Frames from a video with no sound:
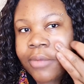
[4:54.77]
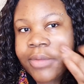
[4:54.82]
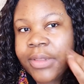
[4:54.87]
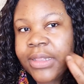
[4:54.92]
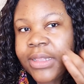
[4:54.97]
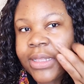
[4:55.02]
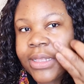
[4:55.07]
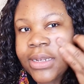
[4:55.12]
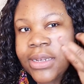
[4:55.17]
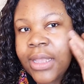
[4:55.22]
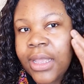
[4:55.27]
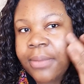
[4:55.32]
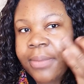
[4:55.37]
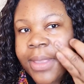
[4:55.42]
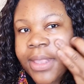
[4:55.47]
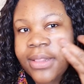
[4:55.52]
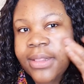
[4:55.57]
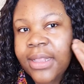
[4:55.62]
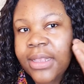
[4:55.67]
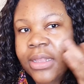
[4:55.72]
Obviously, not the
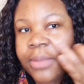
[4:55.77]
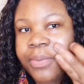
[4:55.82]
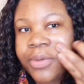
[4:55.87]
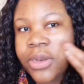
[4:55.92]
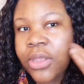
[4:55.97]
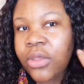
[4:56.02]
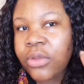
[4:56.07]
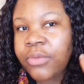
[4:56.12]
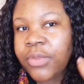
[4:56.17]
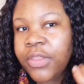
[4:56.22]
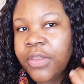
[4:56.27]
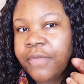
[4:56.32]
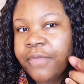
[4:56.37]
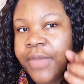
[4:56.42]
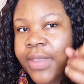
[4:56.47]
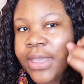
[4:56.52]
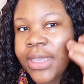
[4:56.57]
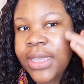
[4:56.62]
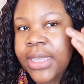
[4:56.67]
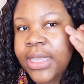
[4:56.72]
best thing to put it on with your
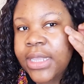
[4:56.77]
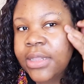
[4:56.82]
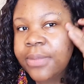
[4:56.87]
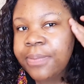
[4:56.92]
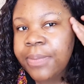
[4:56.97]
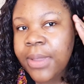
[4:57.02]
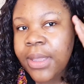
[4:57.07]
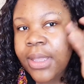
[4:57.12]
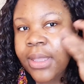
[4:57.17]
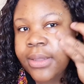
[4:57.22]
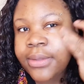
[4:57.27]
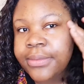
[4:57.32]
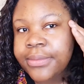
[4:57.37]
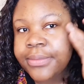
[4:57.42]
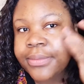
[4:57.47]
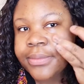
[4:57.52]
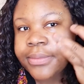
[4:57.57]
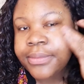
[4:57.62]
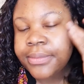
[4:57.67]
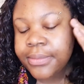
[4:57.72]
fingers, but
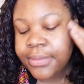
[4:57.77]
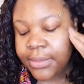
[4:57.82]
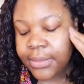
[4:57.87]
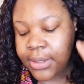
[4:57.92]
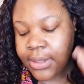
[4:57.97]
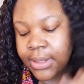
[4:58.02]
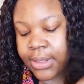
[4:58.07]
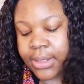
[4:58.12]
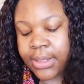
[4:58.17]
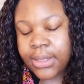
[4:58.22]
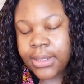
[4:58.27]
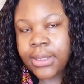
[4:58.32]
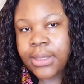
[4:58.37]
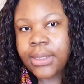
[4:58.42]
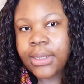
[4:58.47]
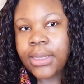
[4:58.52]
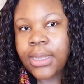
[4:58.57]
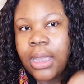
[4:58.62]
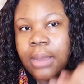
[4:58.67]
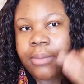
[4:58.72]

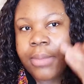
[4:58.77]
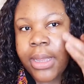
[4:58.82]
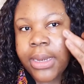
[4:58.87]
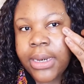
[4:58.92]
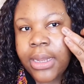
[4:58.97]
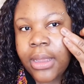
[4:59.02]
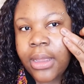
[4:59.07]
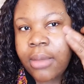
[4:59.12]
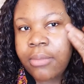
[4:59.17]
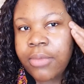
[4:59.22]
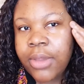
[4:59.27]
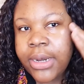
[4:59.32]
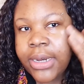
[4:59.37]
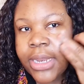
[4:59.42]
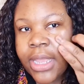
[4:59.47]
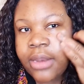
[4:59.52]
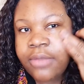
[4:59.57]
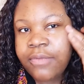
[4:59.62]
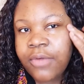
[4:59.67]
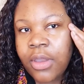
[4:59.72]
I'm
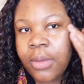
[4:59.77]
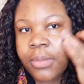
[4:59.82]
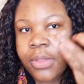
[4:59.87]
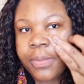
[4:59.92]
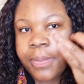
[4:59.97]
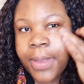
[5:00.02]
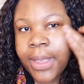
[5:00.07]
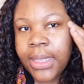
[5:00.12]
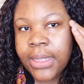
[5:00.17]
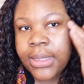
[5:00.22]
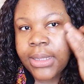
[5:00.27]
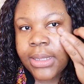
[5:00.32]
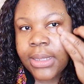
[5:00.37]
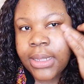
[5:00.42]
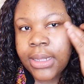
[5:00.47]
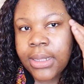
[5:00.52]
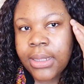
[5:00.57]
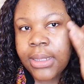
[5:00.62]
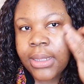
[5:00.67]
running out of arm space.